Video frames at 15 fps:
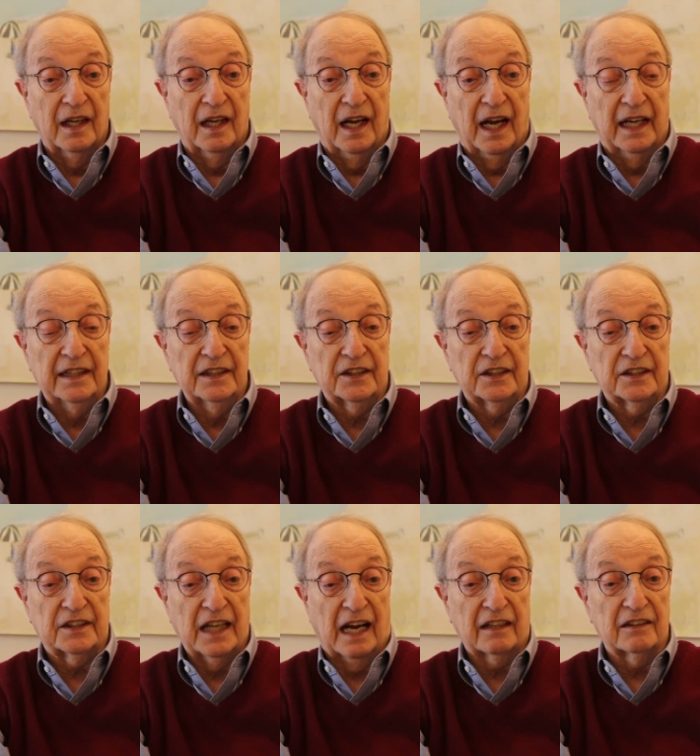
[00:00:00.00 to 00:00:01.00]
I
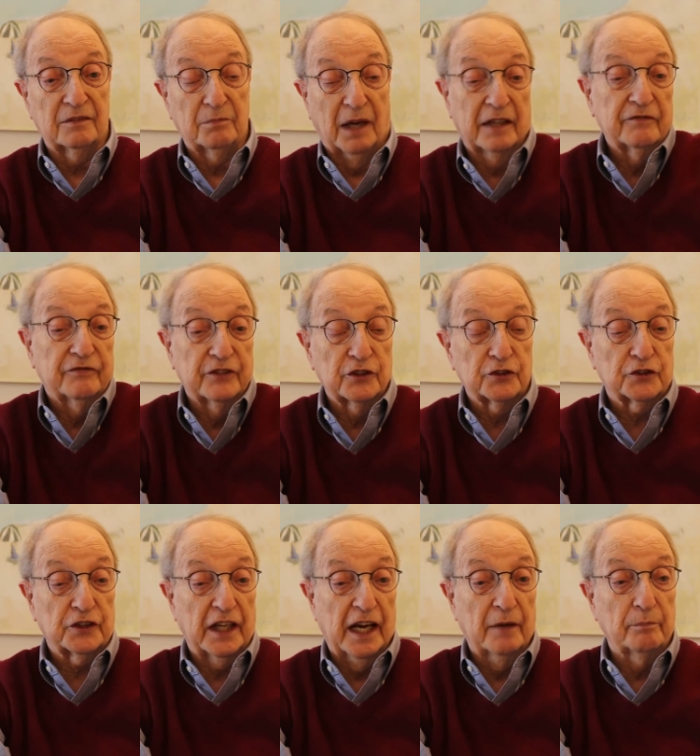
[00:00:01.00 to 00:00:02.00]
started my
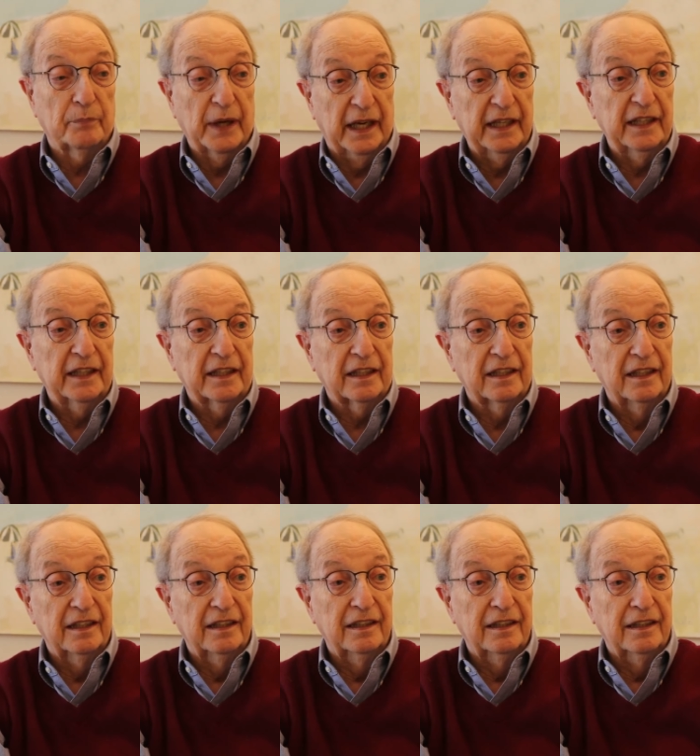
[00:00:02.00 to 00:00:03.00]
first campaigning.
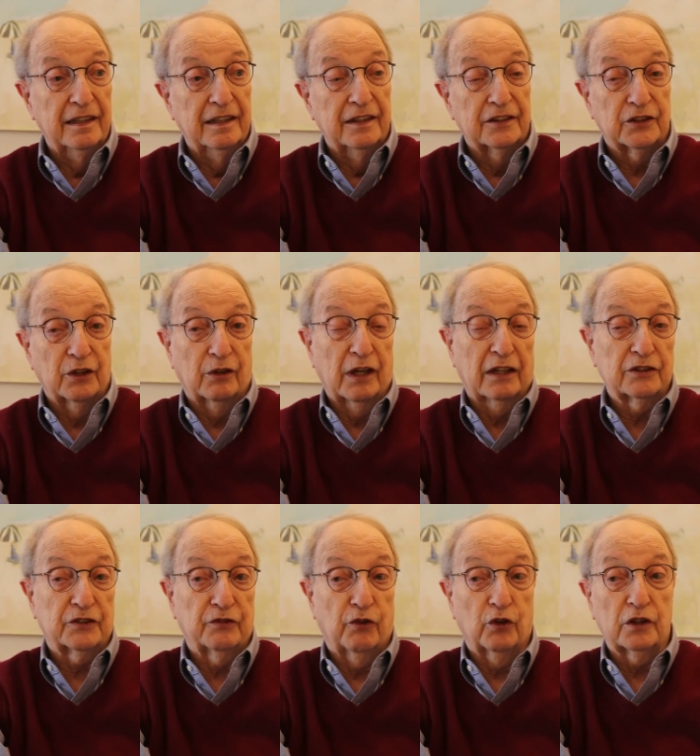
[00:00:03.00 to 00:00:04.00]
So I
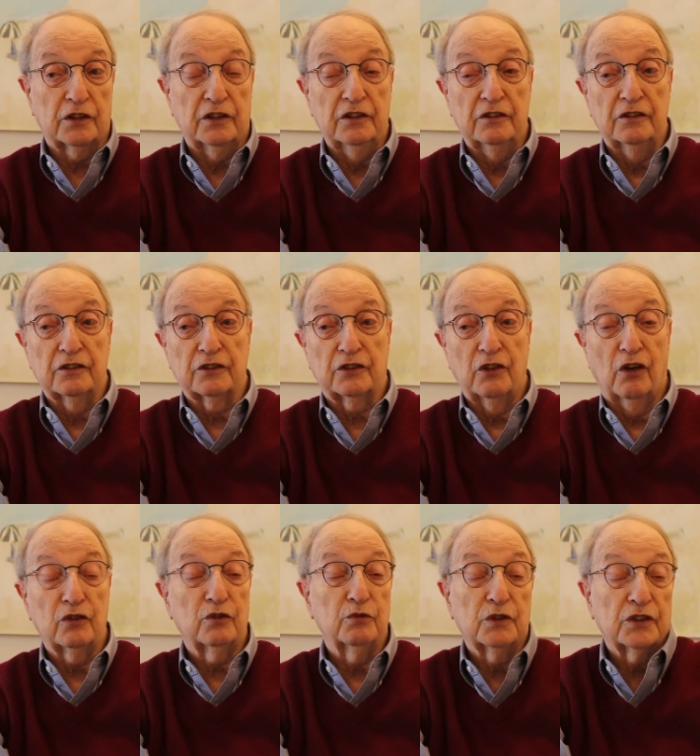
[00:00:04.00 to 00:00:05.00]
was 14 years
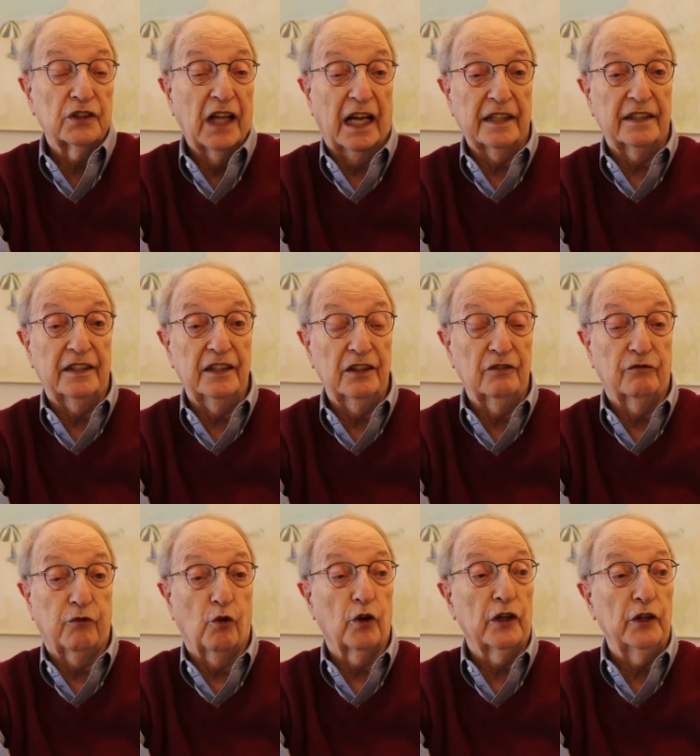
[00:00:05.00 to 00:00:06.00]
old. It was
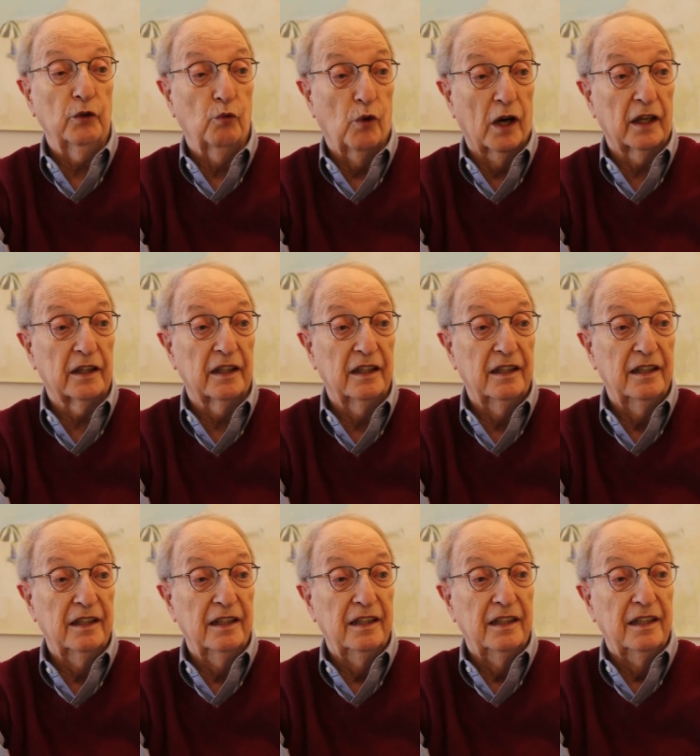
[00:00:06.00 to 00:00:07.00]
1941.
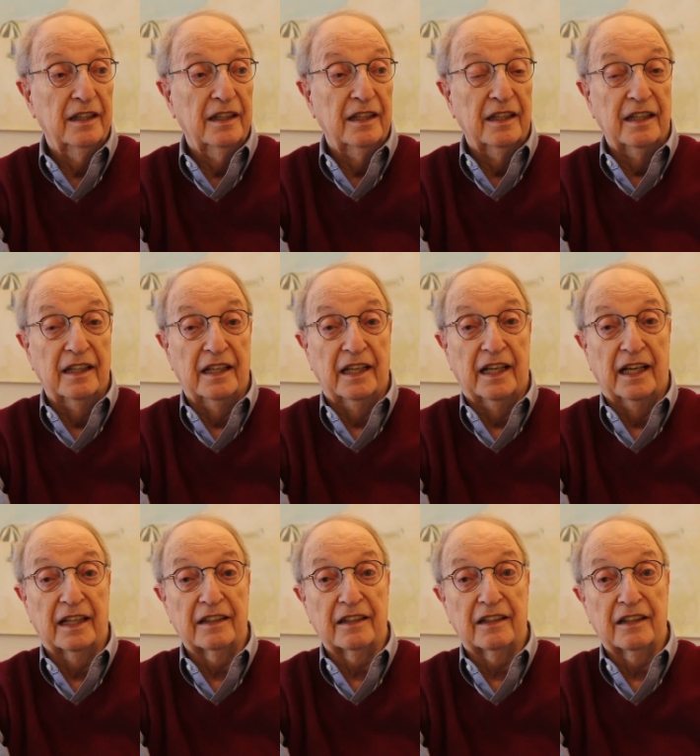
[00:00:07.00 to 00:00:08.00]

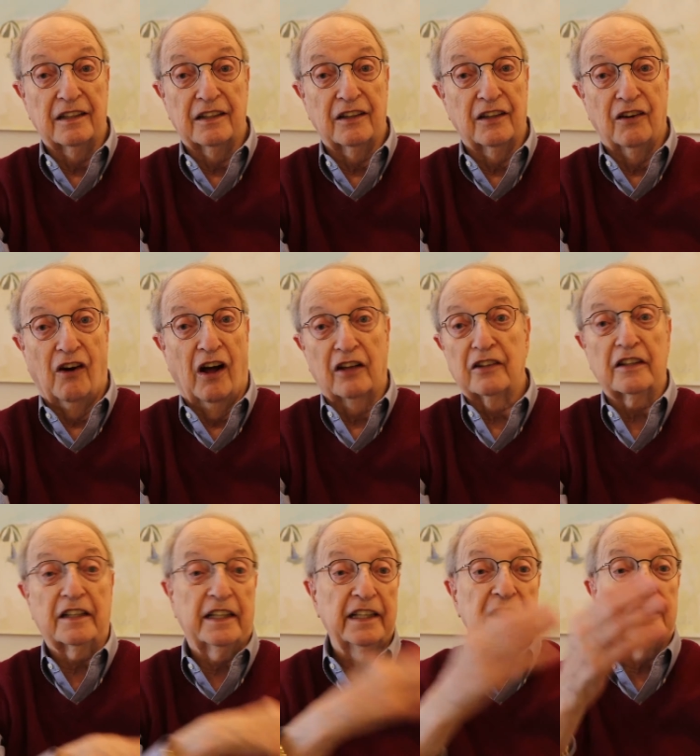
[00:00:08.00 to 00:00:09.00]
And all the
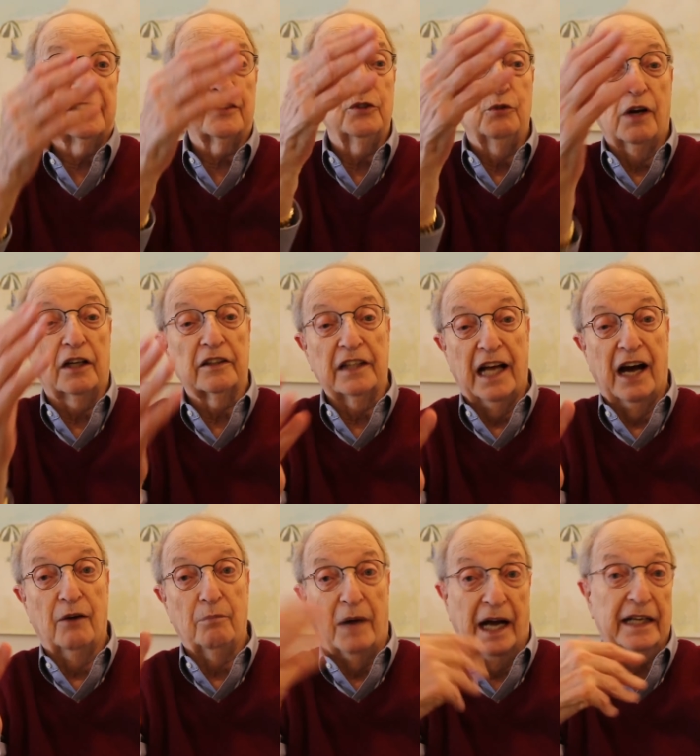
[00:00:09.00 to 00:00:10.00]
kids who are
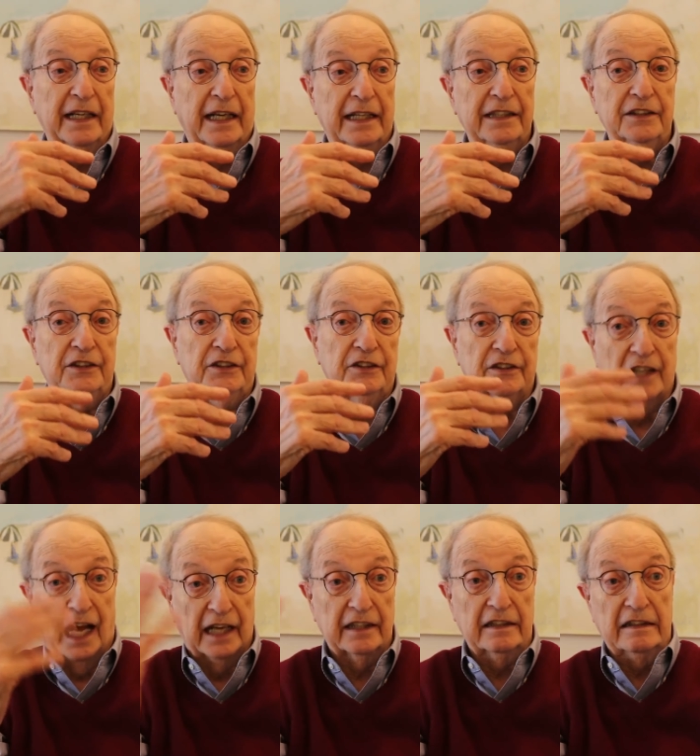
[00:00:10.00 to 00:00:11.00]
now my age,
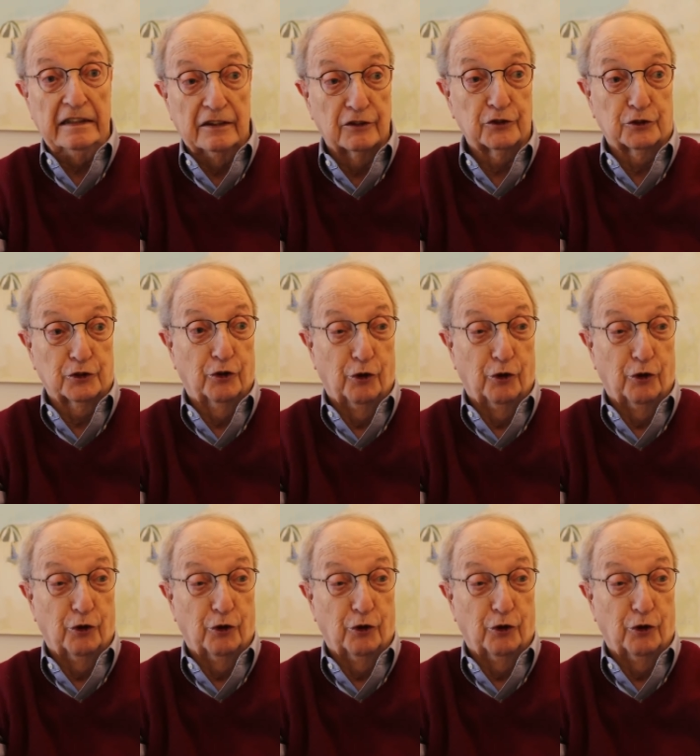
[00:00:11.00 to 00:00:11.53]
90 years